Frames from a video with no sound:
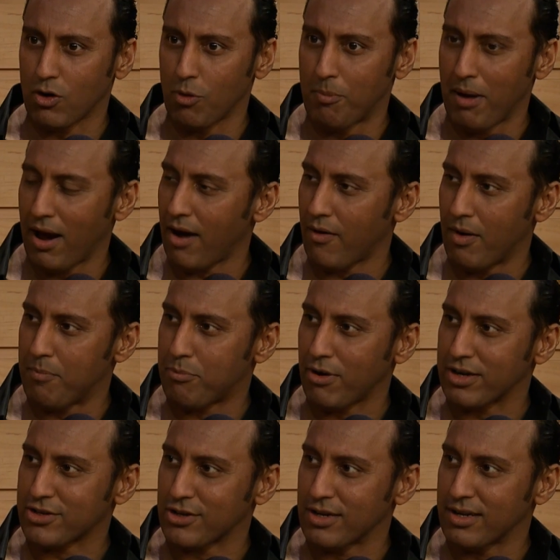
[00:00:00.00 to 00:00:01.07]
Colbert
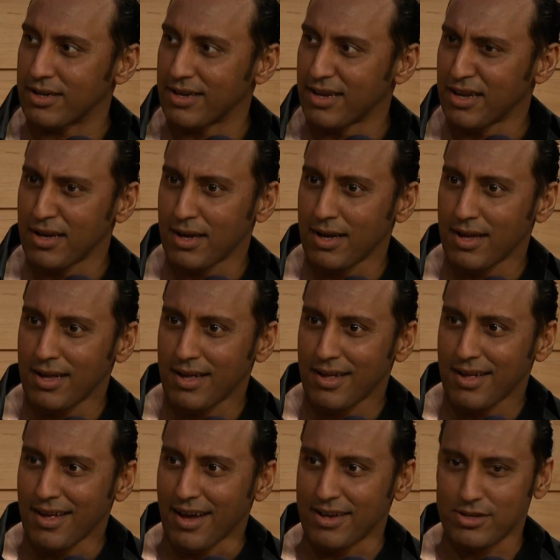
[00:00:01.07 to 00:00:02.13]
impression
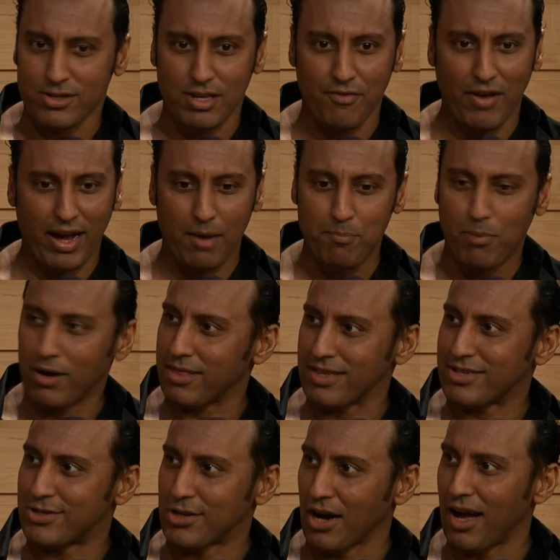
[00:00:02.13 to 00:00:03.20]
and see if I can book
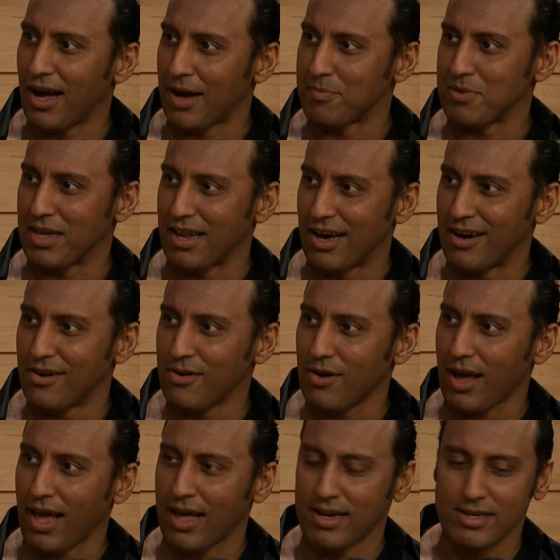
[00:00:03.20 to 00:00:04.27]
this job,
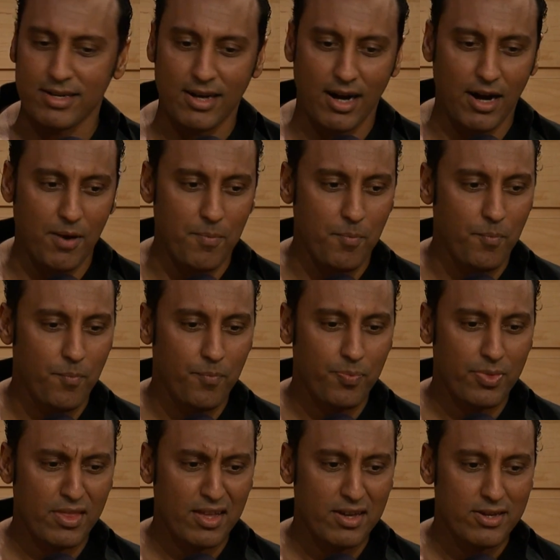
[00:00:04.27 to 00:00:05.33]
and
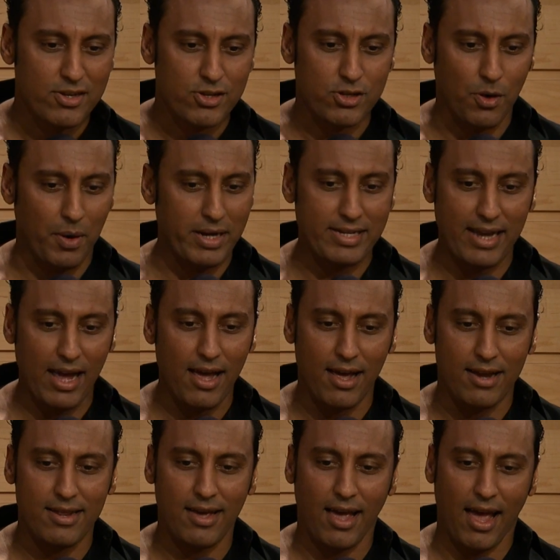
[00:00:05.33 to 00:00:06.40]
so I
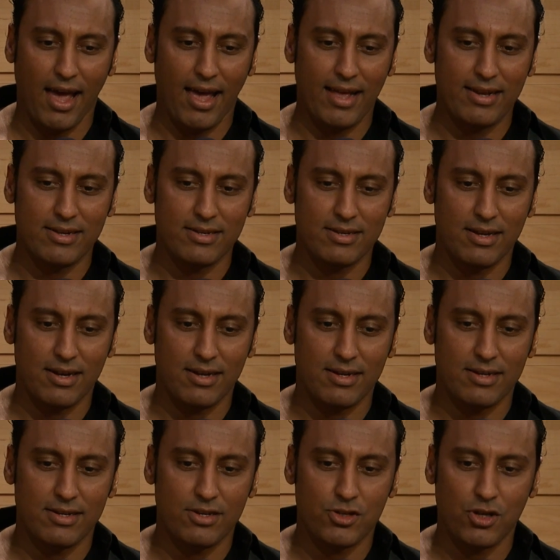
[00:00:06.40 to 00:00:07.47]
did, and
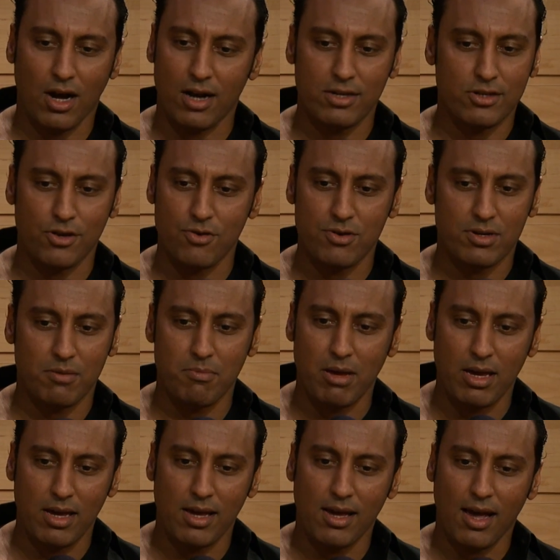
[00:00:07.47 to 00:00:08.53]
John turned to
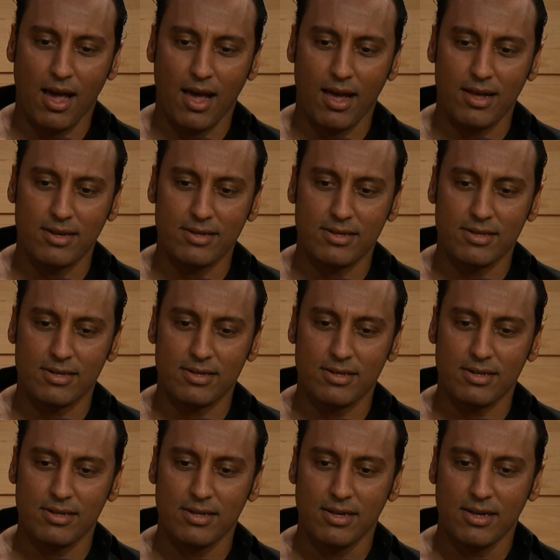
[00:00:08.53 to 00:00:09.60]
me
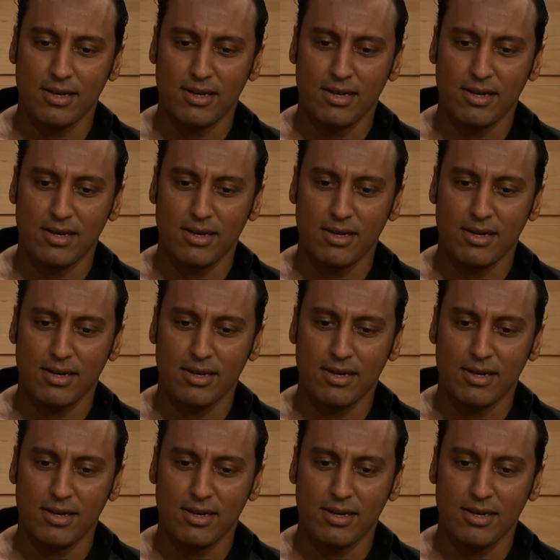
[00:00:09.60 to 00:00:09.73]
and